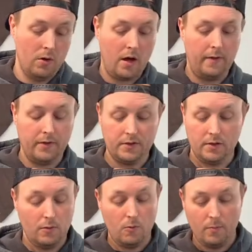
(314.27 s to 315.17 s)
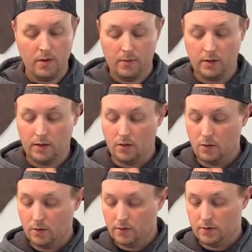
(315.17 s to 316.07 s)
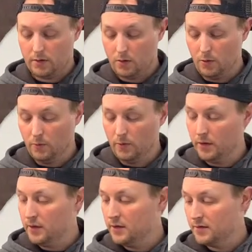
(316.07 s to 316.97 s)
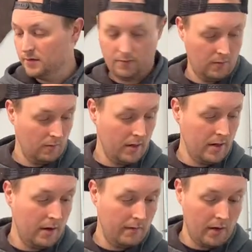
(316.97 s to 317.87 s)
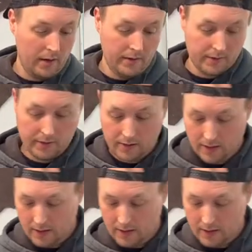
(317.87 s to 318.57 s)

Obviously, you won't be able to get a hold of one of these right now very easily.